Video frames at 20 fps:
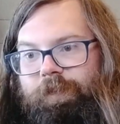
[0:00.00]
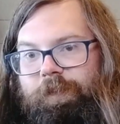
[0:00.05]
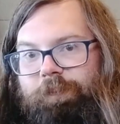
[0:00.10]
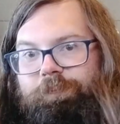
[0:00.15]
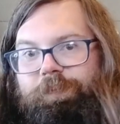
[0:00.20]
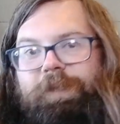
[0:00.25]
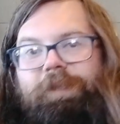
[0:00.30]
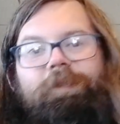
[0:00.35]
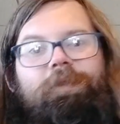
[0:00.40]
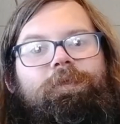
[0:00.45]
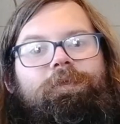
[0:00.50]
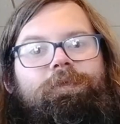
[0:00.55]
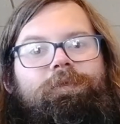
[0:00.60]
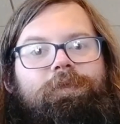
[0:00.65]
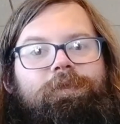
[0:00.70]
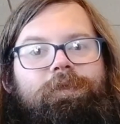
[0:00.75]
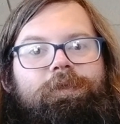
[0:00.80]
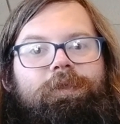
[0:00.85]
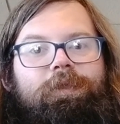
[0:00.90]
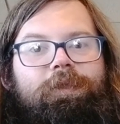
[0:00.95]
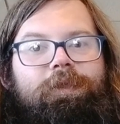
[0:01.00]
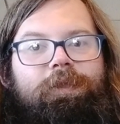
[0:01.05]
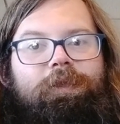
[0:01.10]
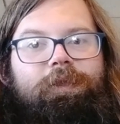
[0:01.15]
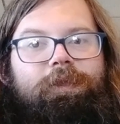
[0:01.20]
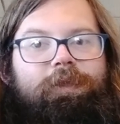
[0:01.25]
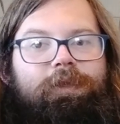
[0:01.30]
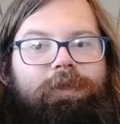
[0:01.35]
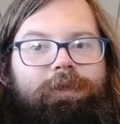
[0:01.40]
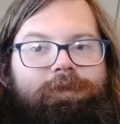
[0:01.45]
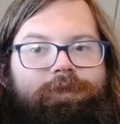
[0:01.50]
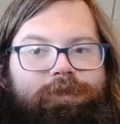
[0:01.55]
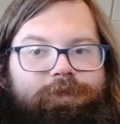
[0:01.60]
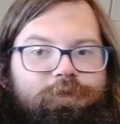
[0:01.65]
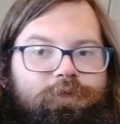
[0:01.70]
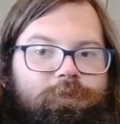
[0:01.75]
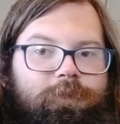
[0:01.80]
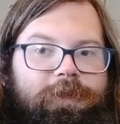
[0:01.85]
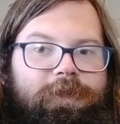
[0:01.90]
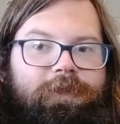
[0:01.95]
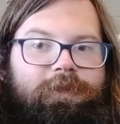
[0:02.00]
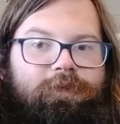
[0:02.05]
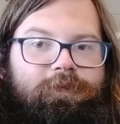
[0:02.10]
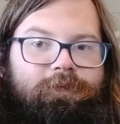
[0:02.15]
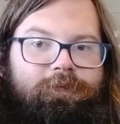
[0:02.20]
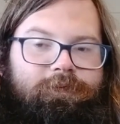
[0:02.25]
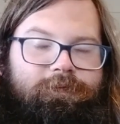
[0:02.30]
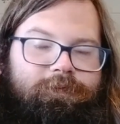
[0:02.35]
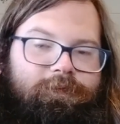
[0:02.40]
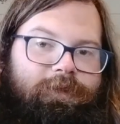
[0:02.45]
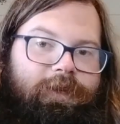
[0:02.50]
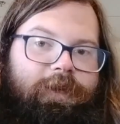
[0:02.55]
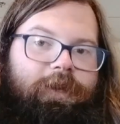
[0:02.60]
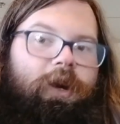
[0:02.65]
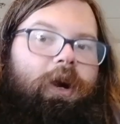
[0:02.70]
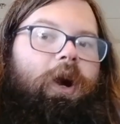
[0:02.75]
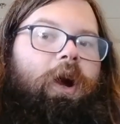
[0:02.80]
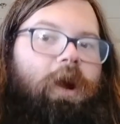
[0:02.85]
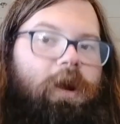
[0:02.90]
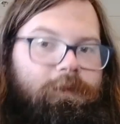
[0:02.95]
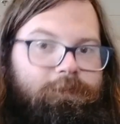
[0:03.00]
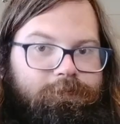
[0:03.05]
But assuming they are,